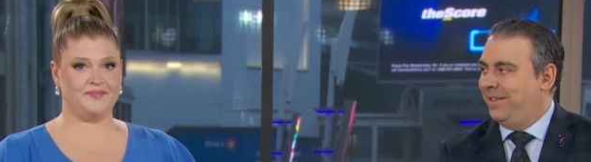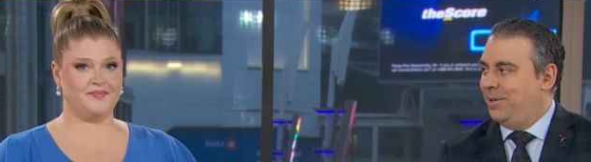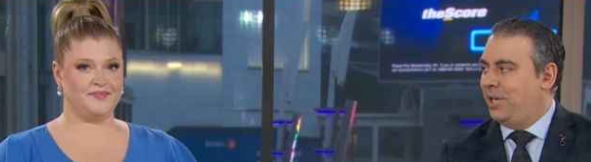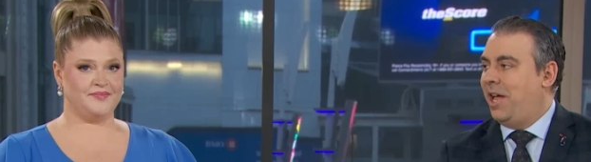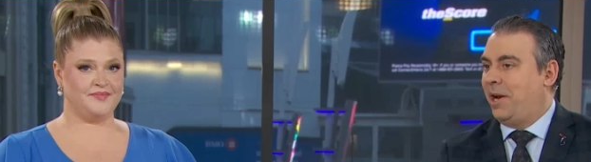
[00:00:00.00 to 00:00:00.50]

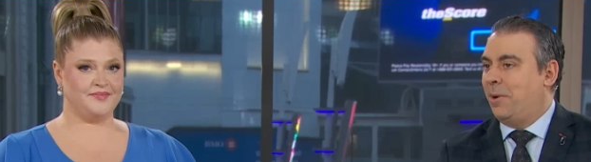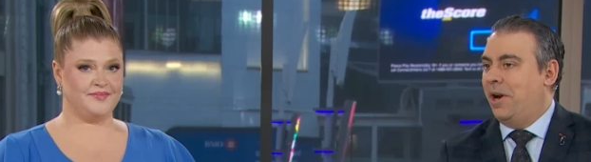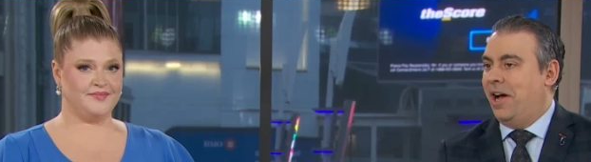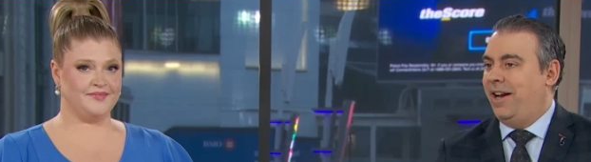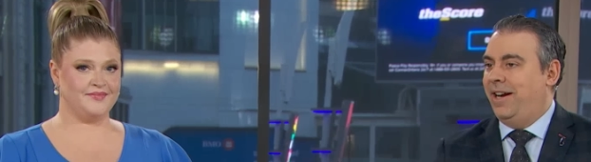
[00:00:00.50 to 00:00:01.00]
Speaker 1: There's a lot
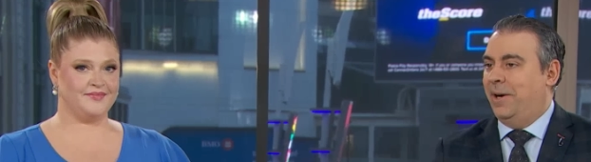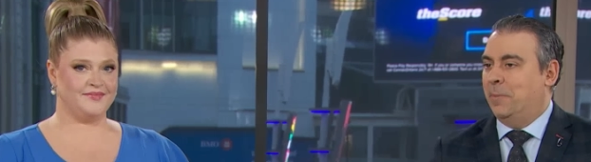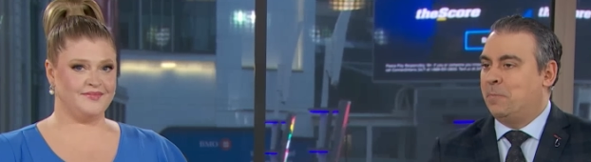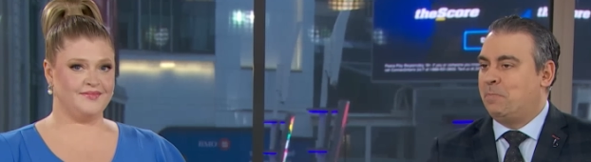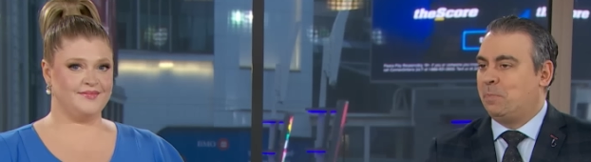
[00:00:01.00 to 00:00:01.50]
going on
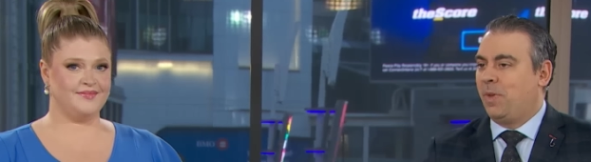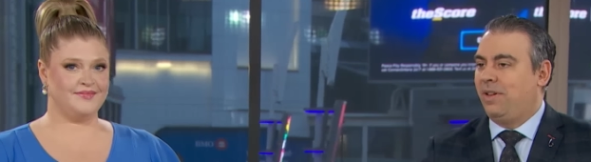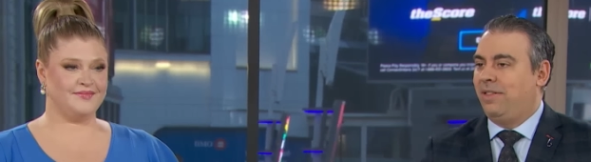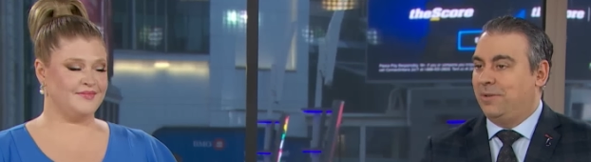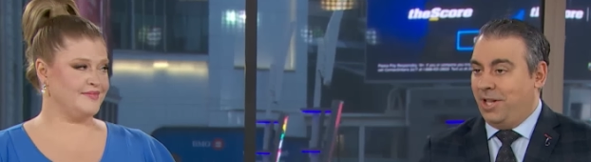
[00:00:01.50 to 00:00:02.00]
here.
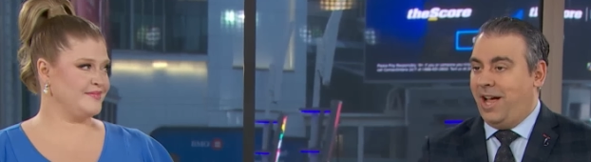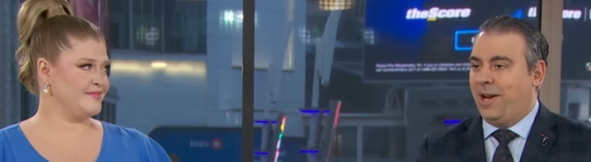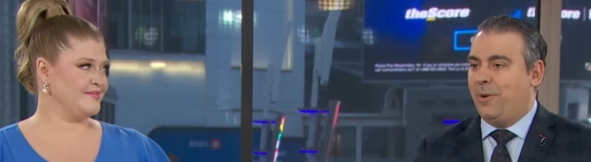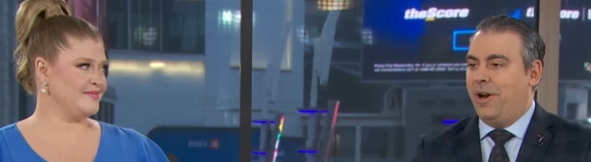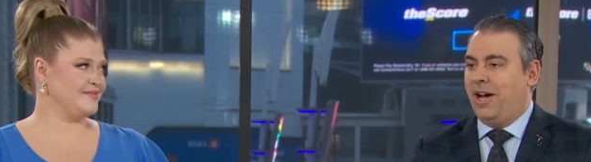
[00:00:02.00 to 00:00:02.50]
There's a
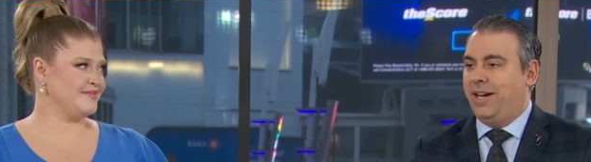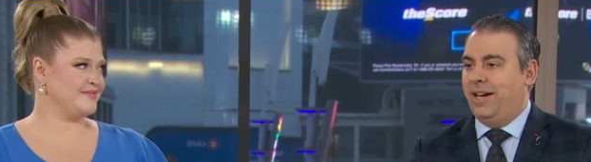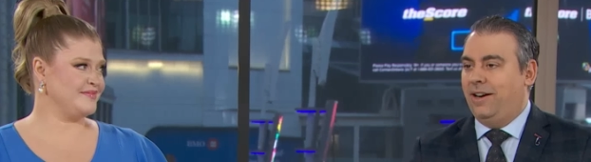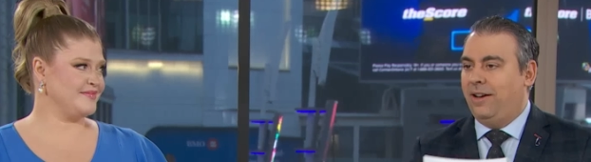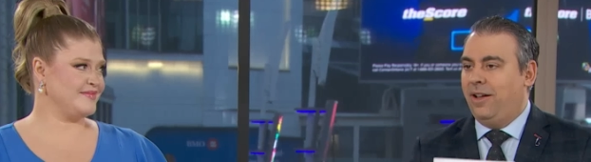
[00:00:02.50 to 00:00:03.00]
lot going on
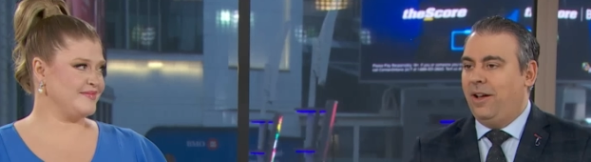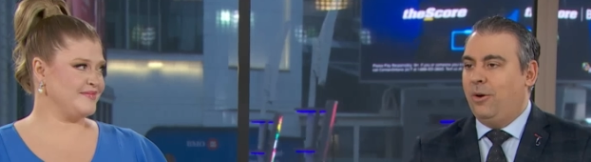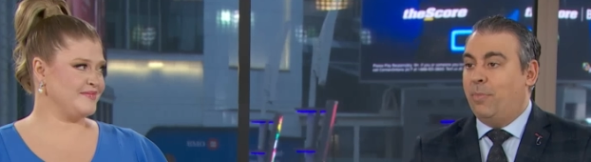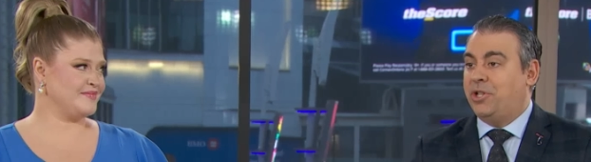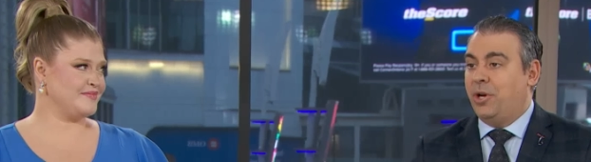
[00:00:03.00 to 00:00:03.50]
here.
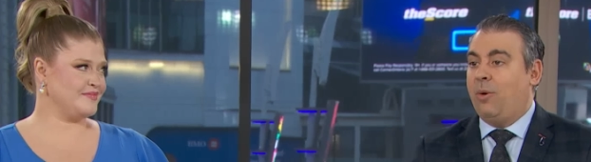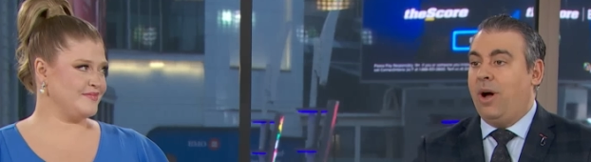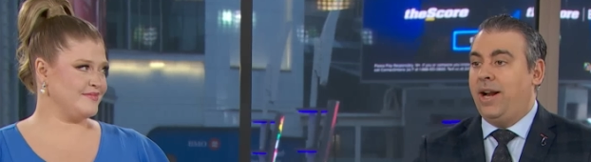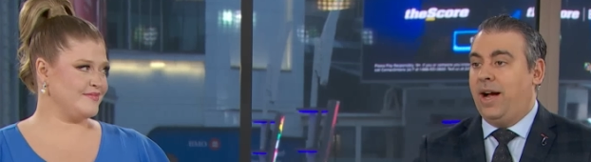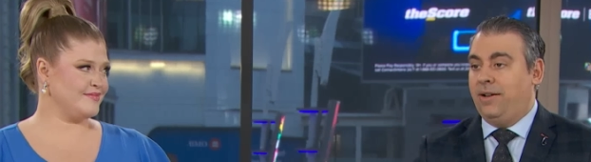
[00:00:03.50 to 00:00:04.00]
But you know
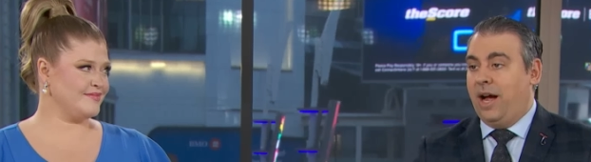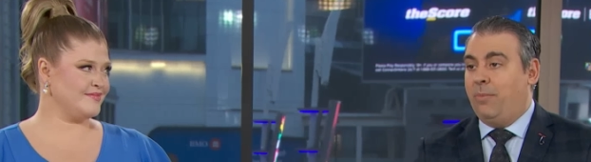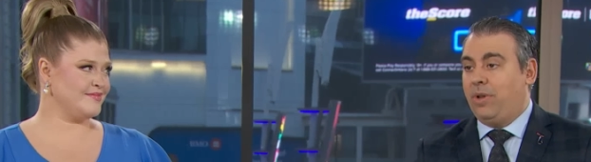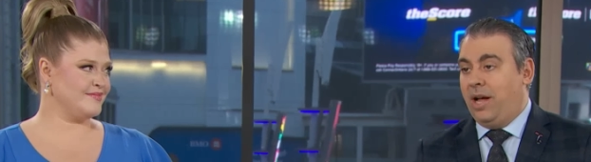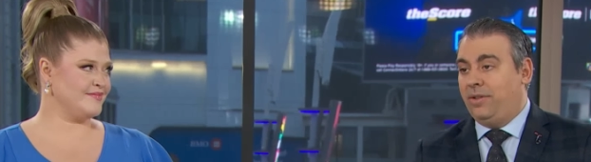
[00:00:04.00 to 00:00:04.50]
what? I,
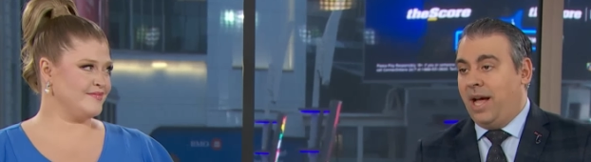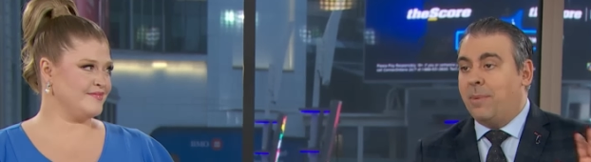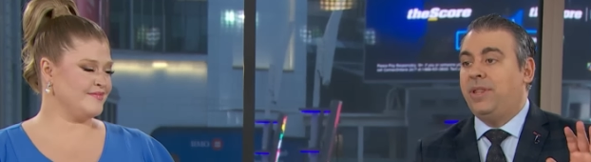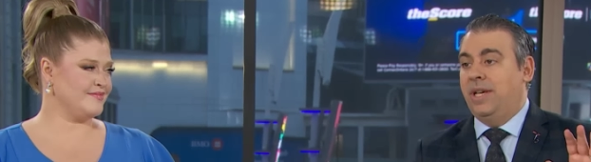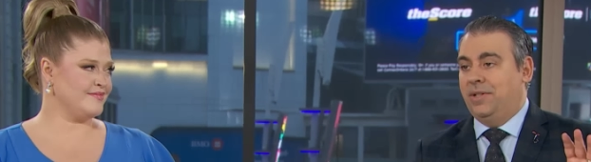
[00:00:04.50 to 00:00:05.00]
I, how
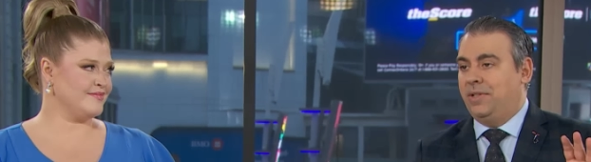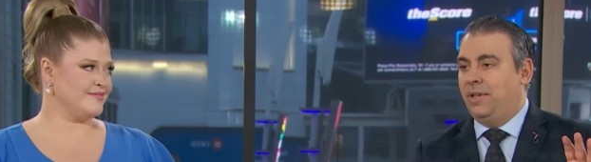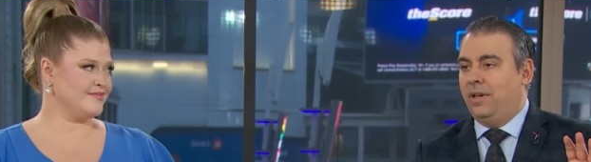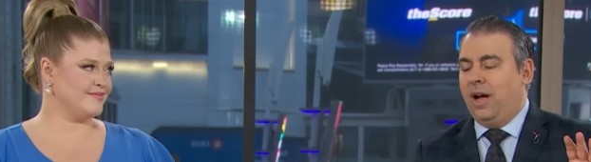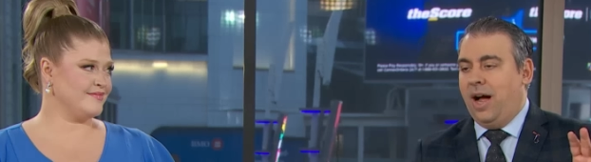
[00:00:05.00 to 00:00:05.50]
about
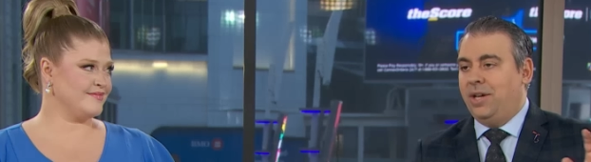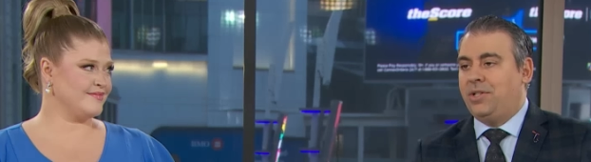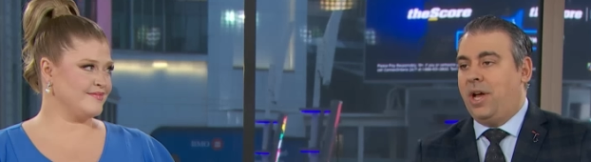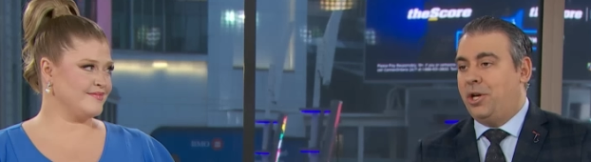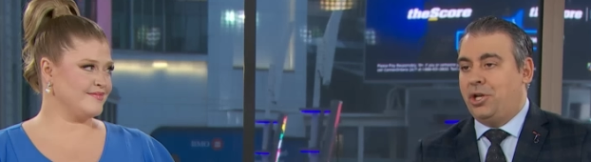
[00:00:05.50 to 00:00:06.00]
this? I
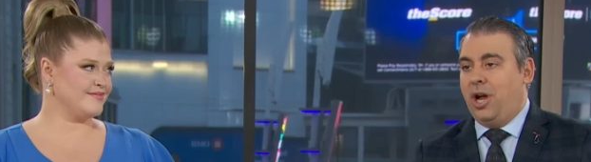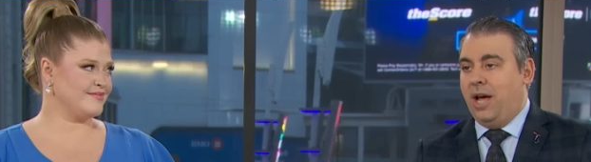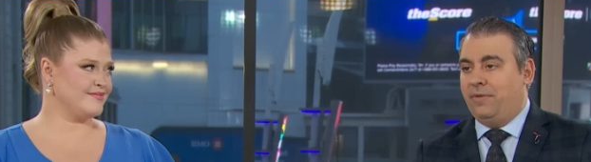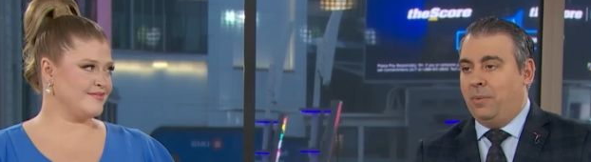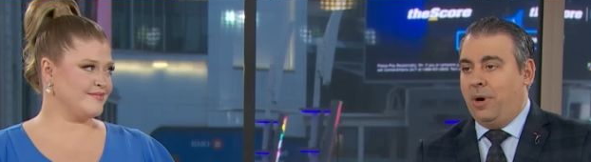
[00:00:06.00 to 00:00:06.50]
saw a
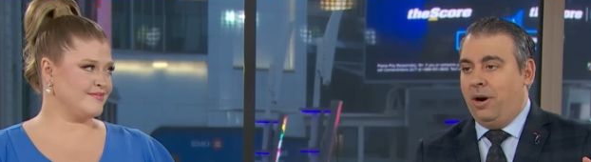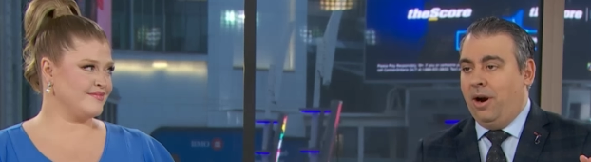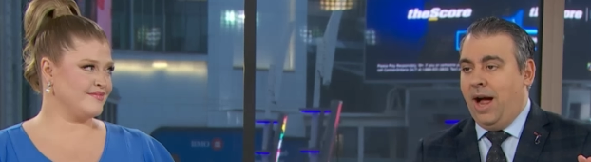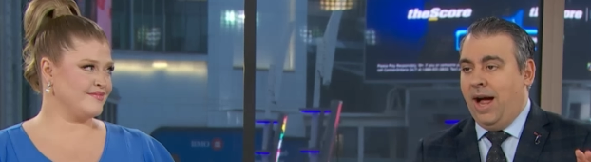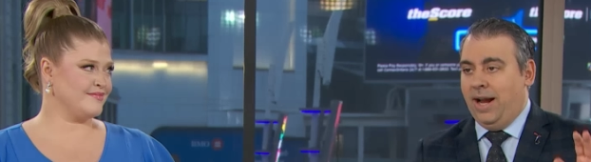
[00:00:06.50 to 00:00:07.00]
shot from
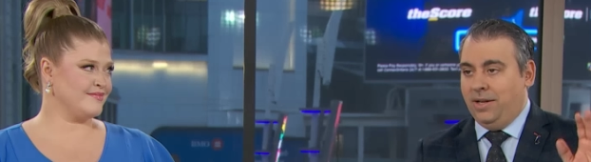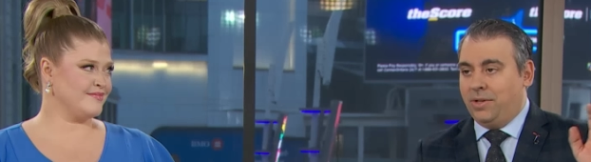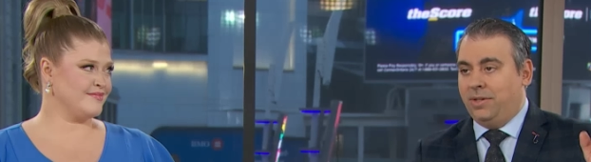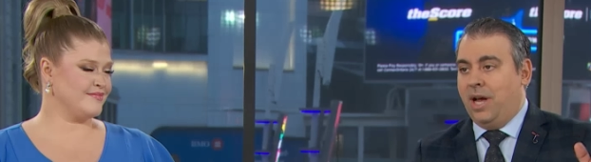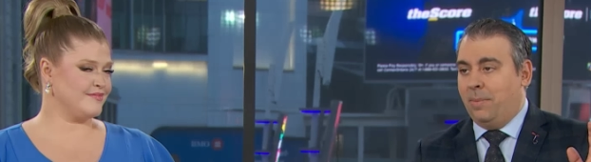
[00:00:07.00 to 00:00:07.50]
our
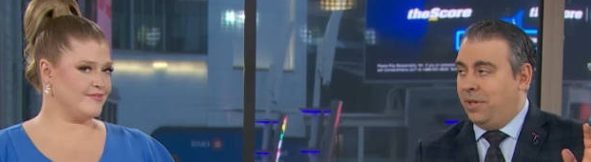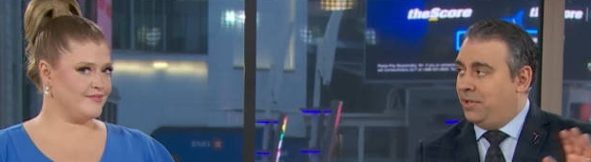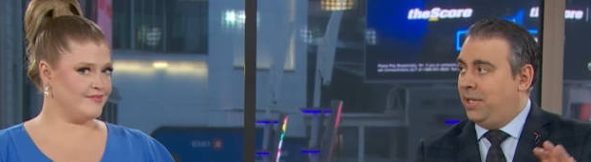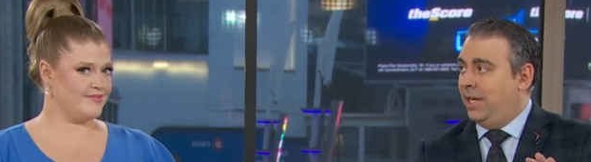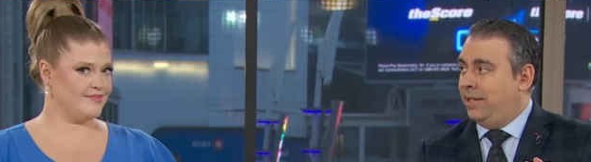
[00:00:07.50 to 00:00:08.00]
eyes on top of
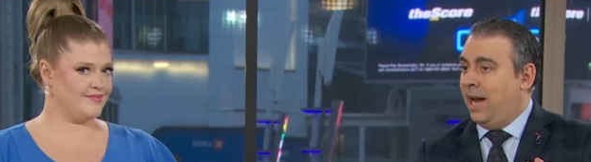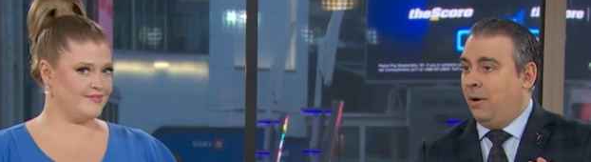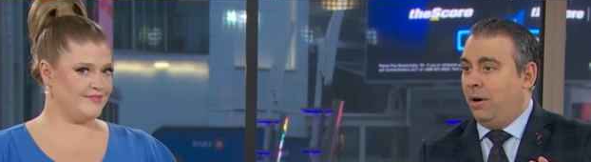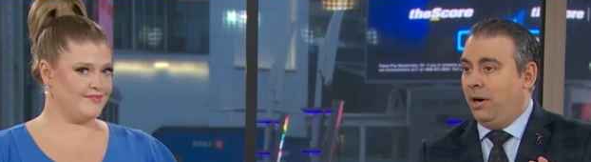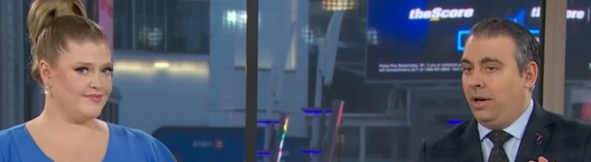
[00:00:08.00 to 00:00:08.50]
the CN
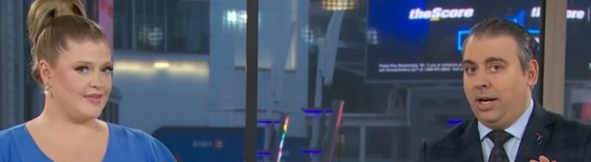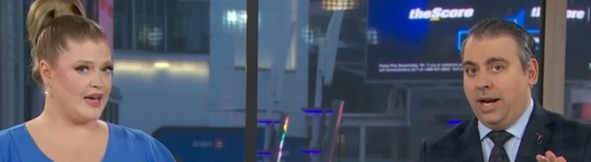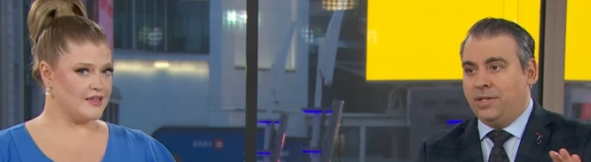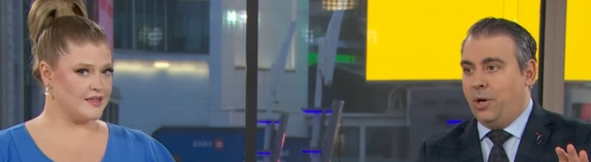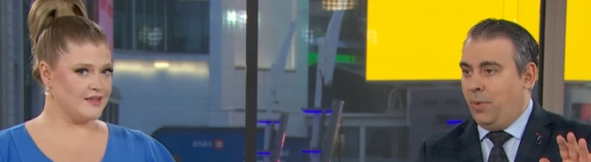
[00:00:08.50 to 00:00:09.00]
Tower.
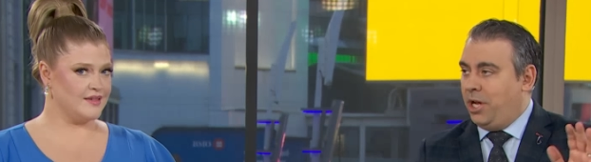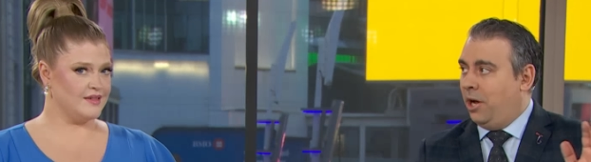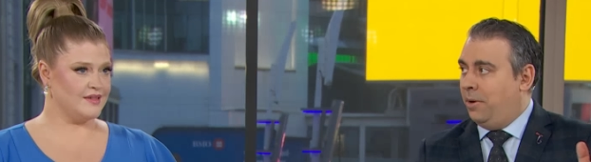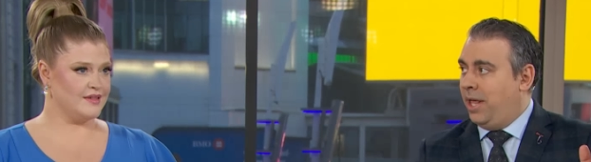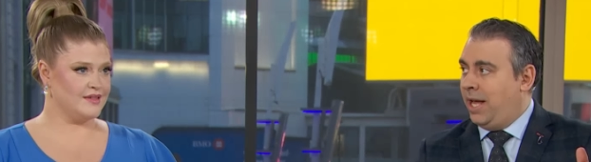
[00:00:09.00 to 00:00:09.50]
Yes. Guys, can we
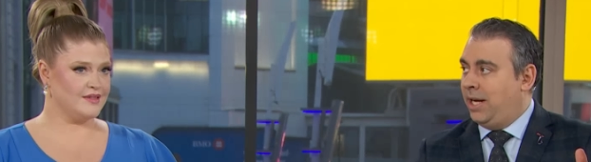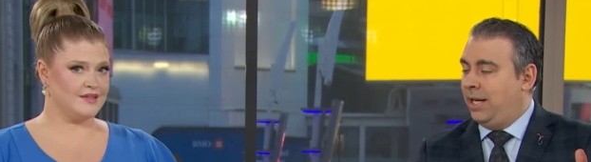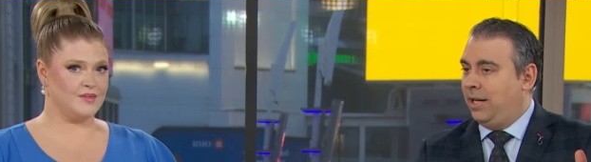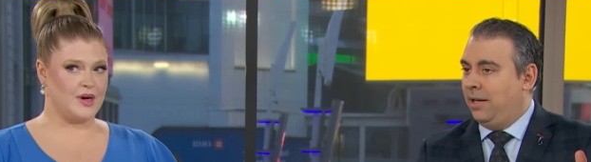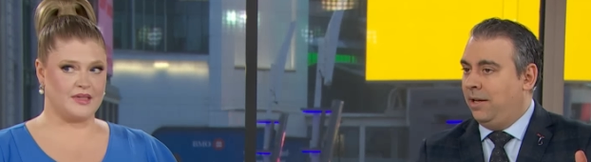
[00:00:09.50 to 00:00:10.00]
go to that?
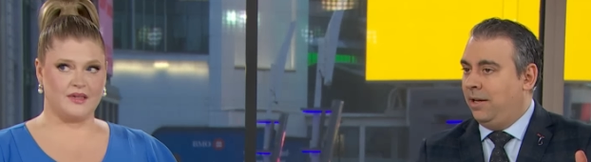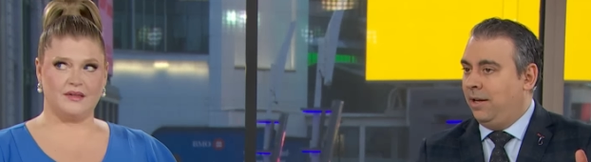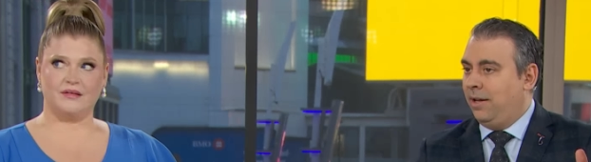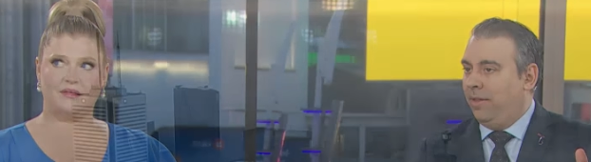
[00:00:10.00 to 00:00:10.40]
What?